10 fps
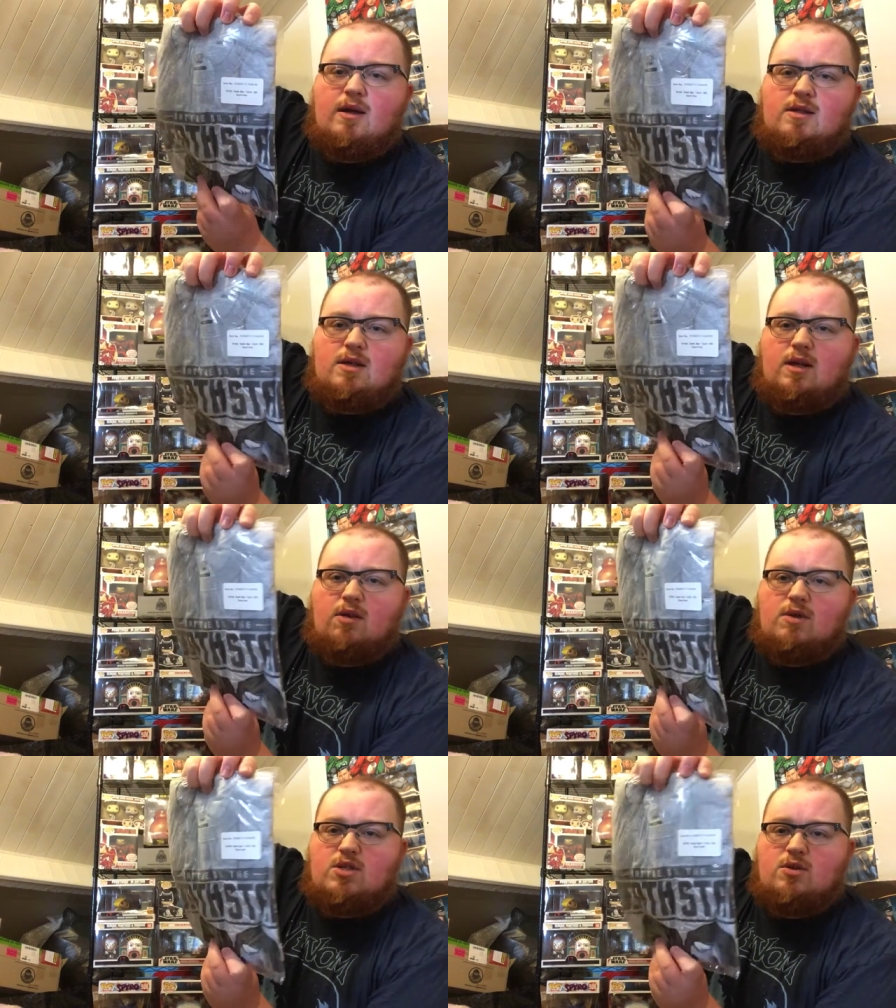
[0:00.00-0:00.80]
So the
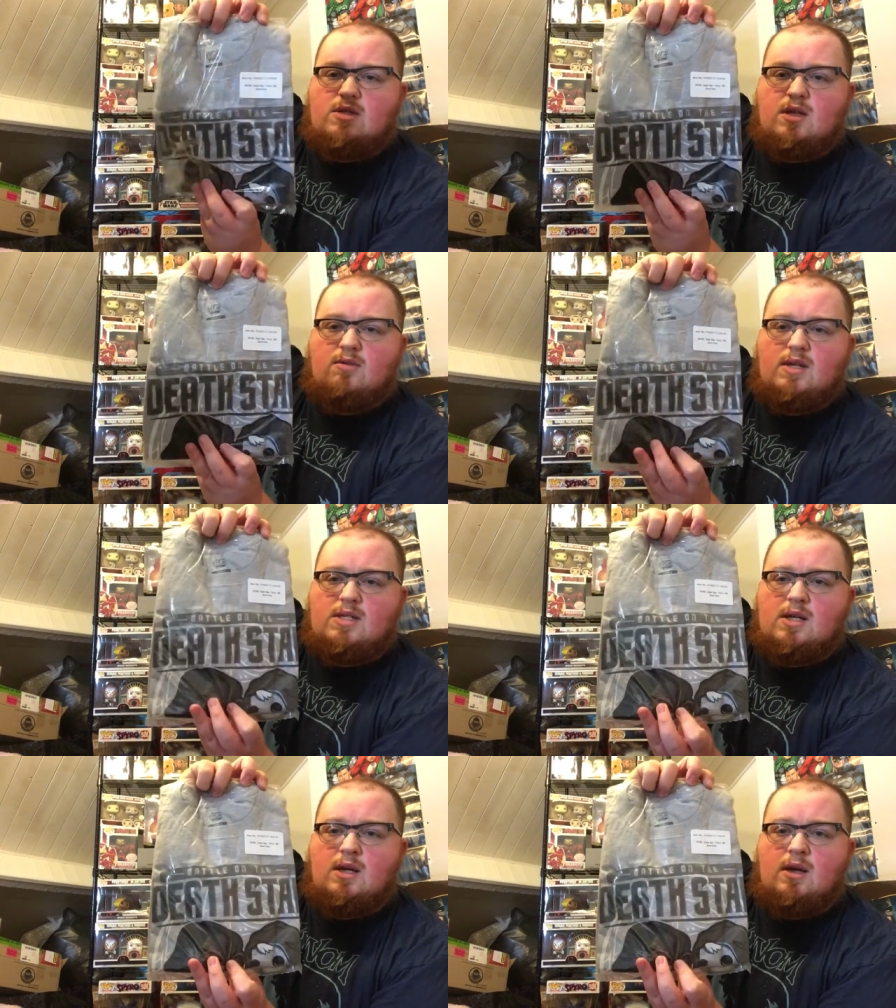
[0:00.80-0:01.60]
original
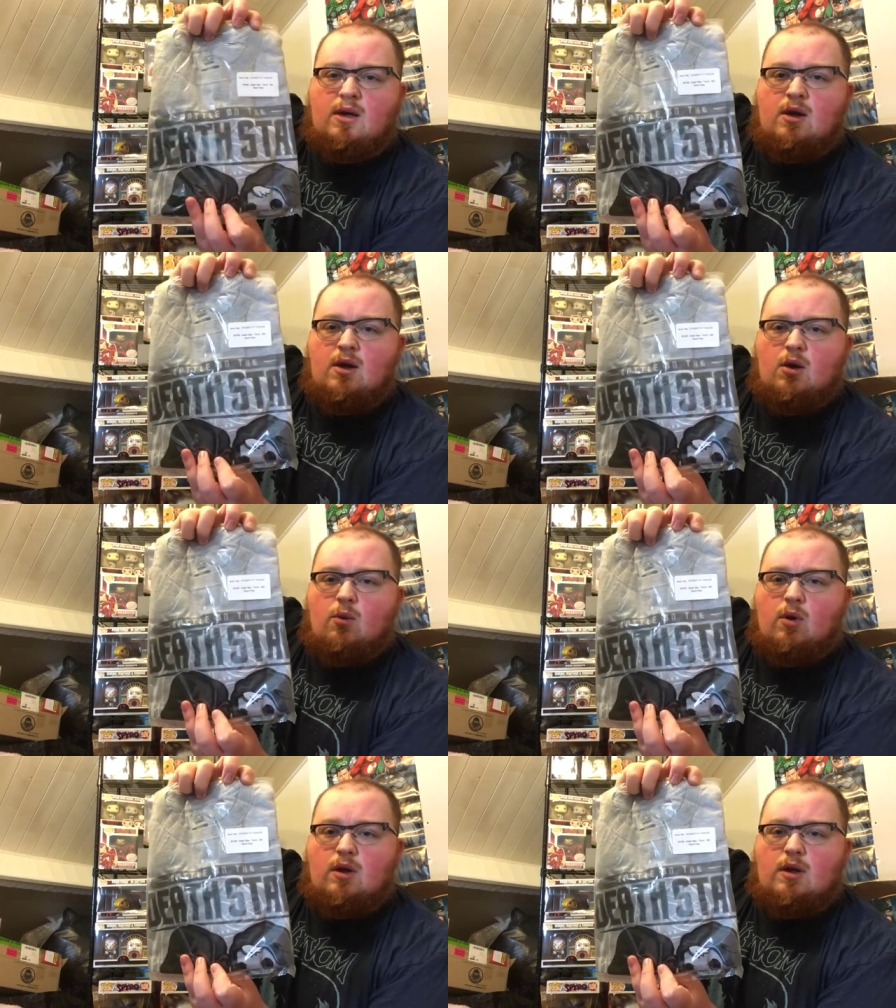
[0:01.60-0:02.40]
series
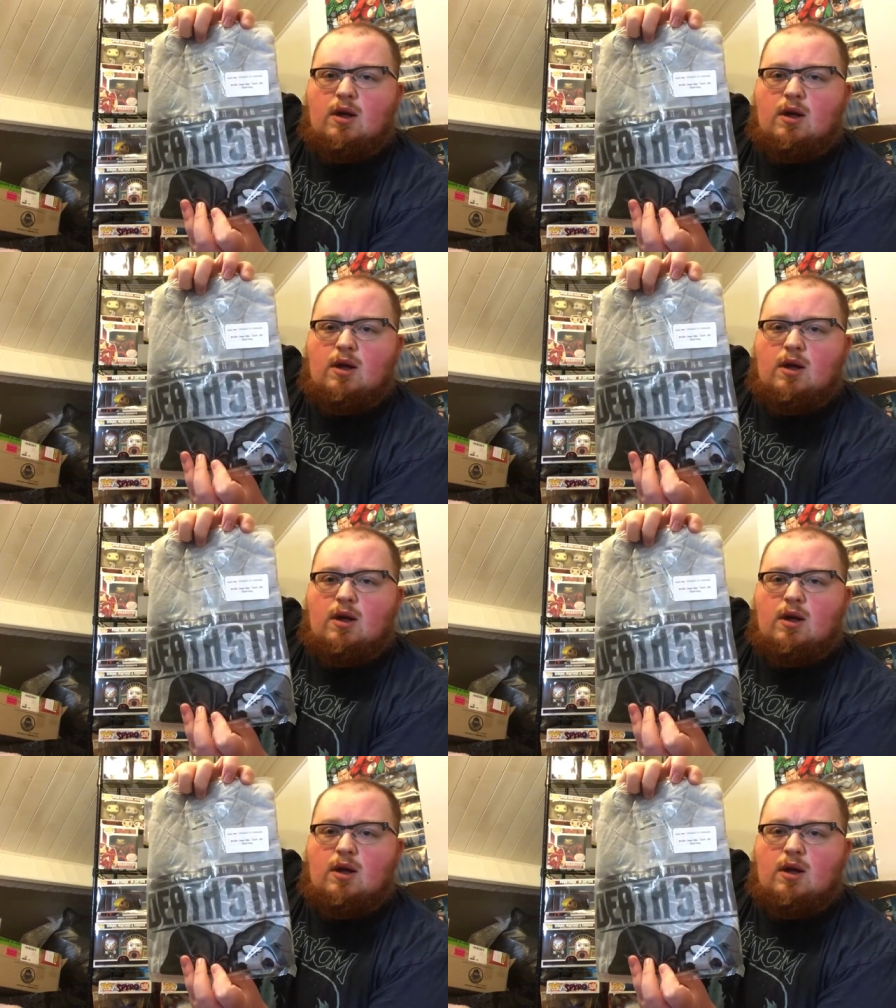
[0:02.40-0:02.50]
one.